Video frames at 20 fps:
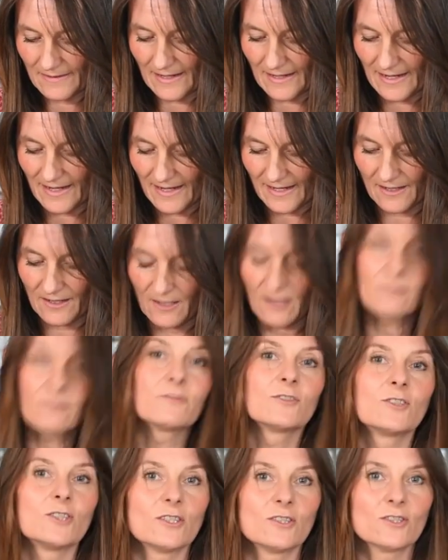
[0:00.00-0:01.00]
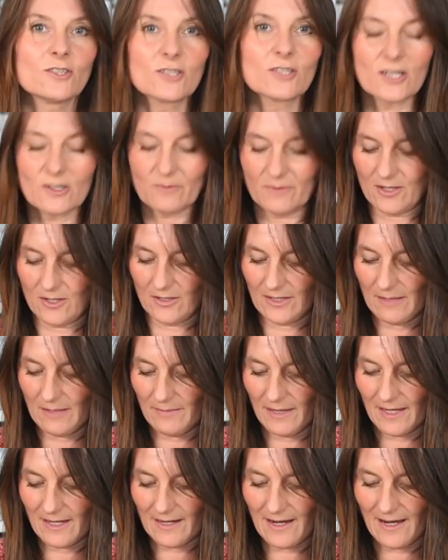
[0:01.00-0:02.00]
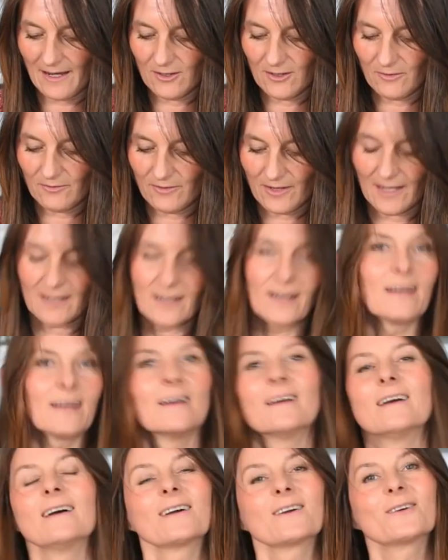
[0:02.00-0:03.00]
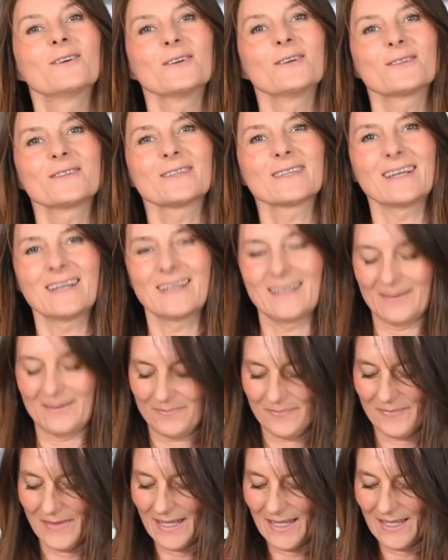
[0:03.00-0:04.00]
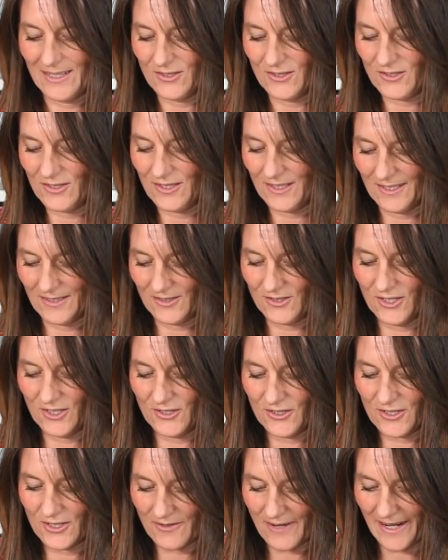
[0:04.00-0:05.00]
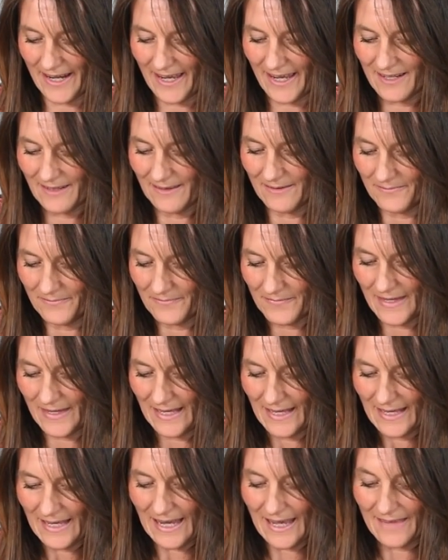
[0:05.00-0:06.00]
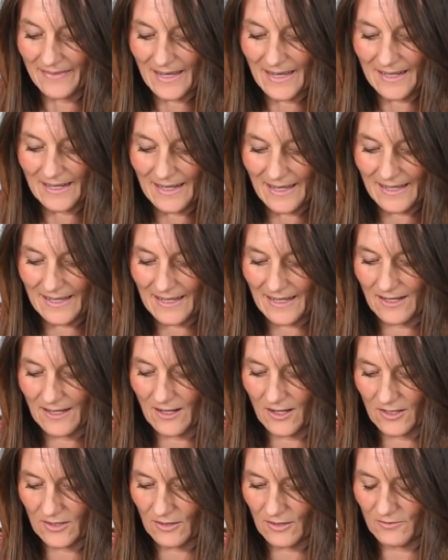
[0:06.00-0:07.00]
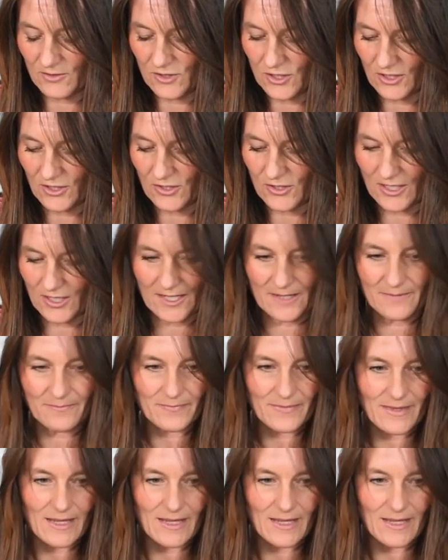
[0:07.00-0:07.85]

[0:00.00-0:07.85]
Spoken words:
I love ginger. We're gonna make kind of like a good ginger ale, and I like a lot of ginger.